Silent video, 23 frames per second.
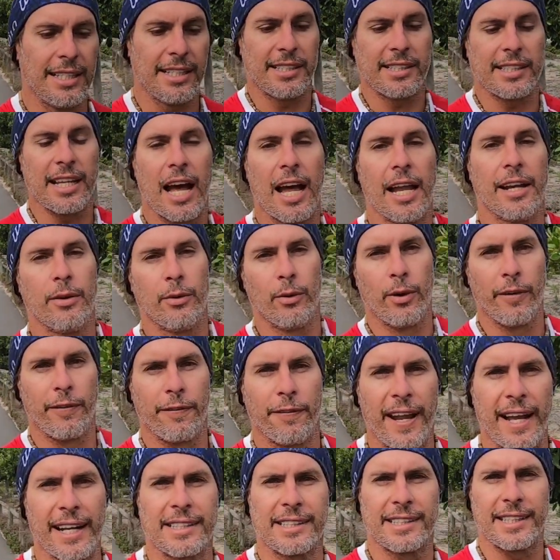sun
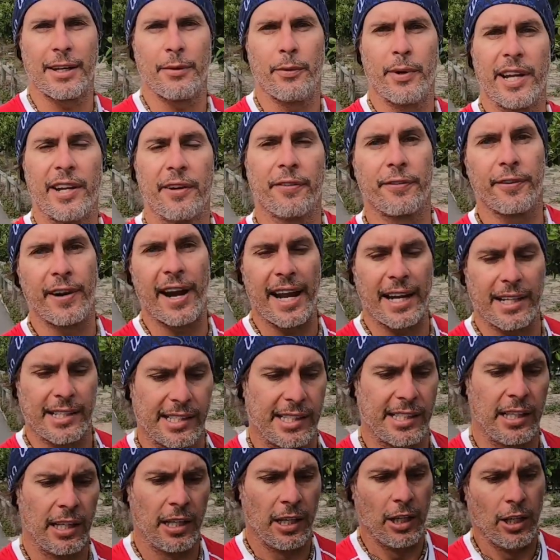reflects and
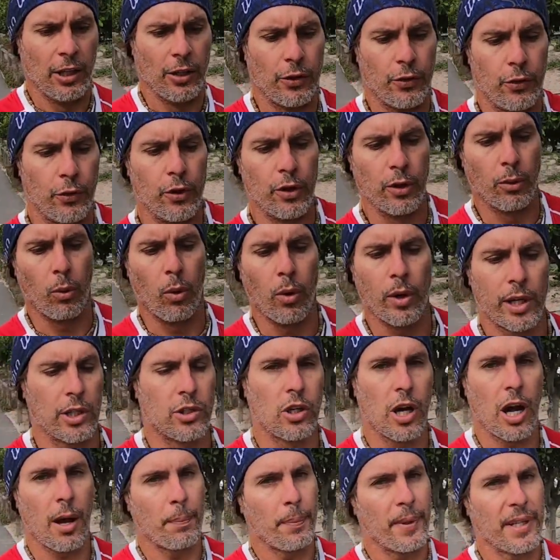refracts through the water
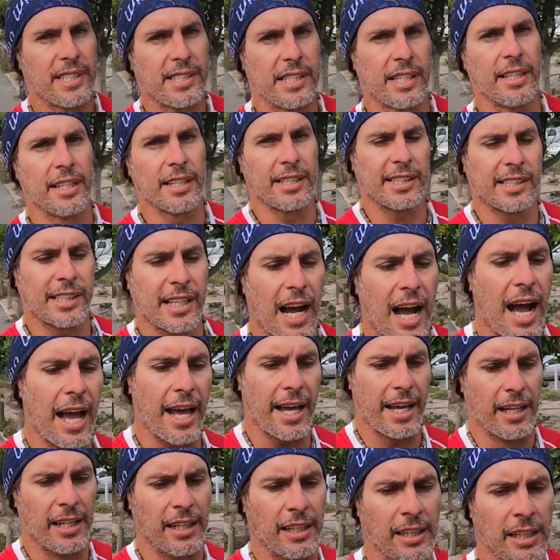droplets in the
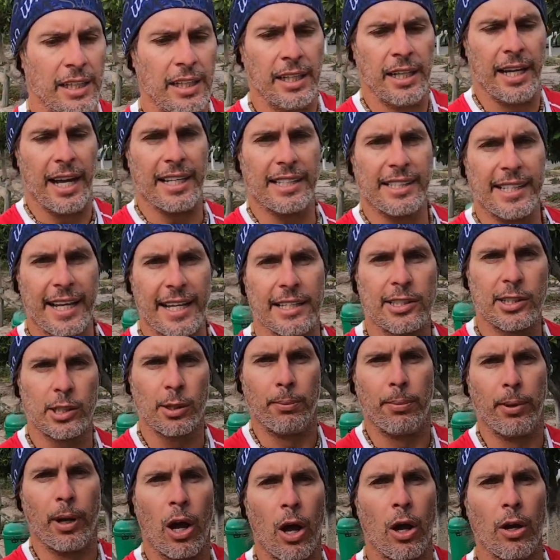sky, it tends to
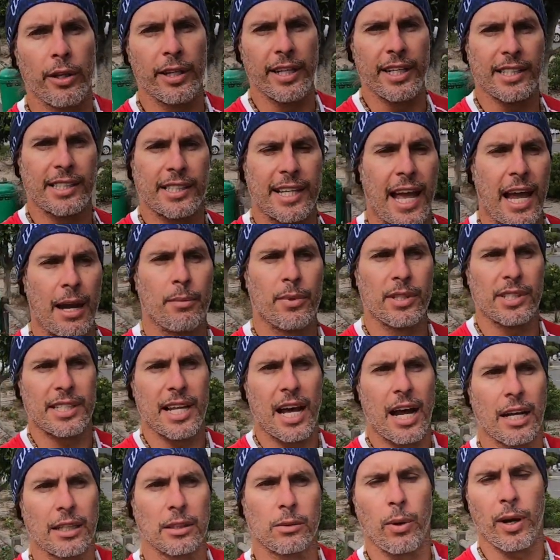blow these cameras
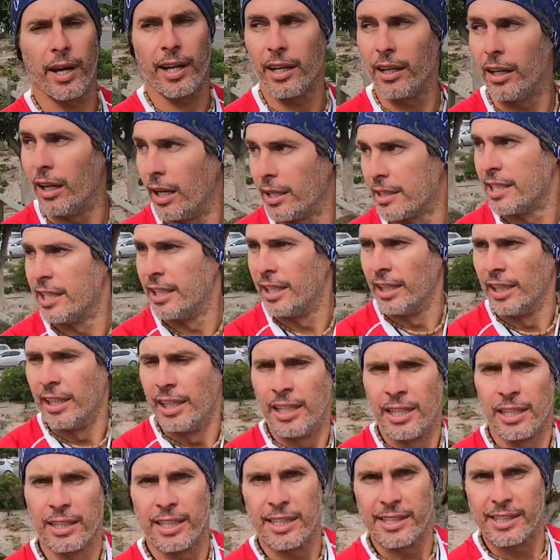out quite a lot.
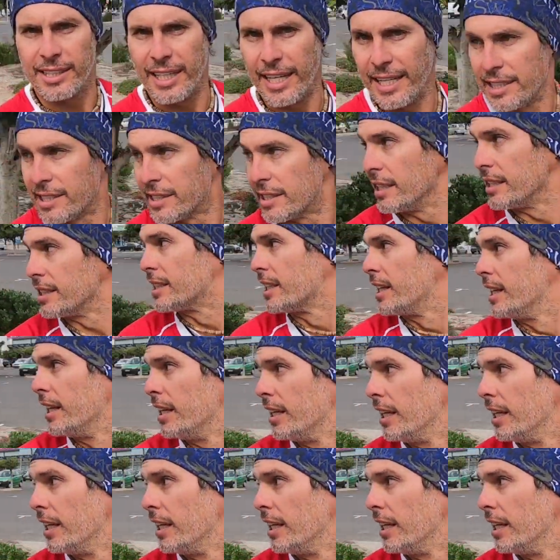The sensors